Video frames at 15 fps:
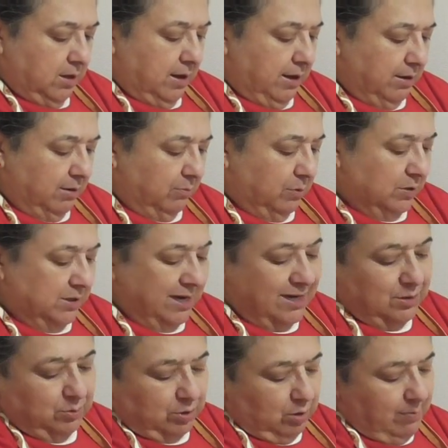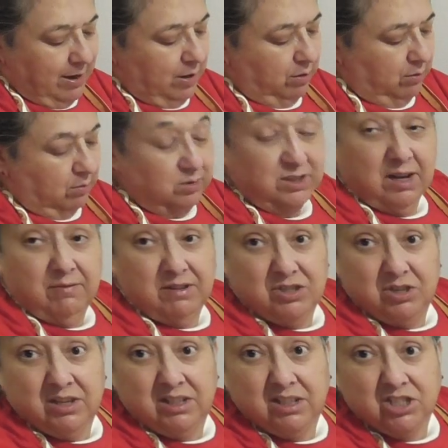And what's nice when you make your own stuff is
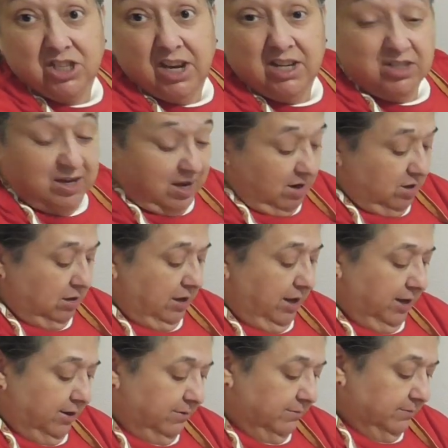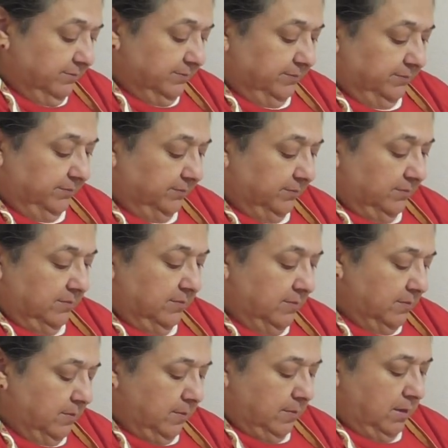you get to change it how you like it.
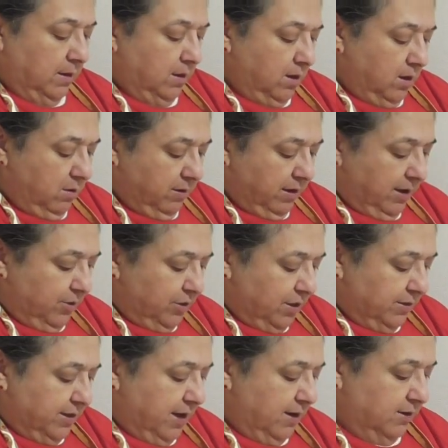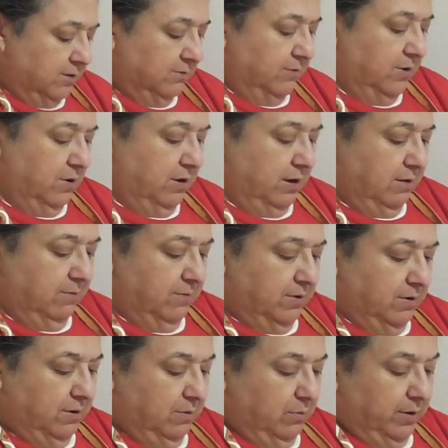Okay, I think that is very,
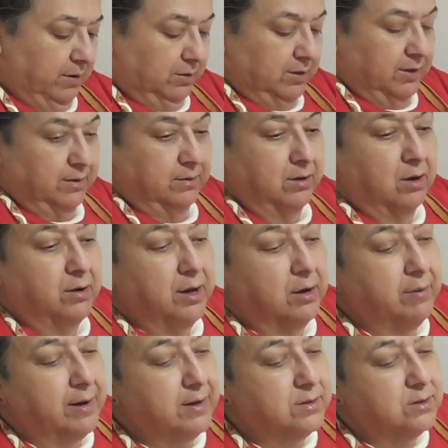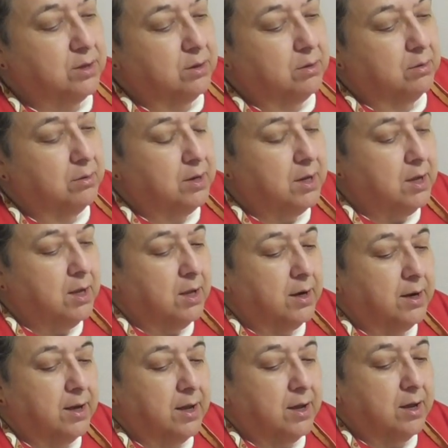very well done. Okay, great. So
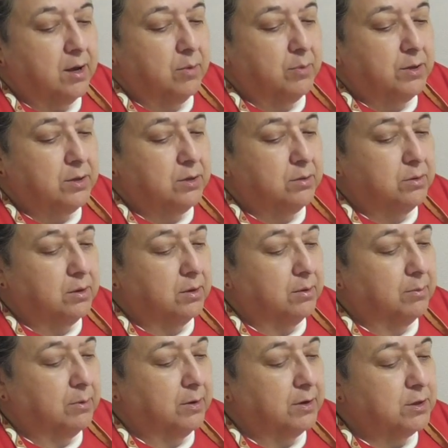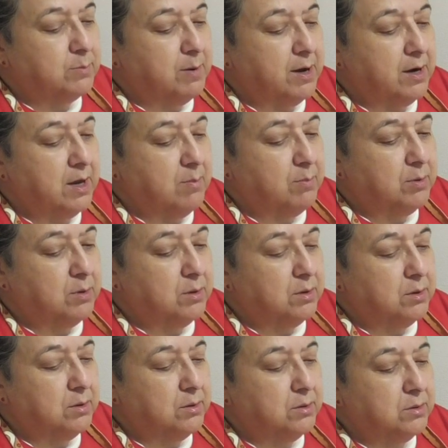now we do the crushed
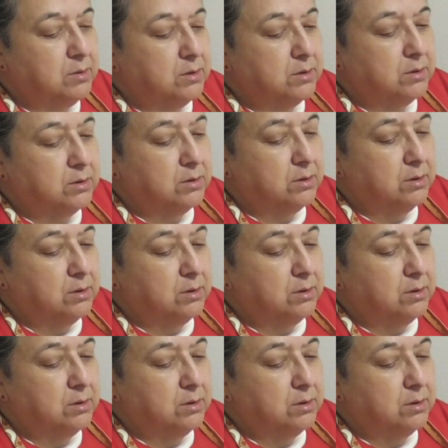pineapples.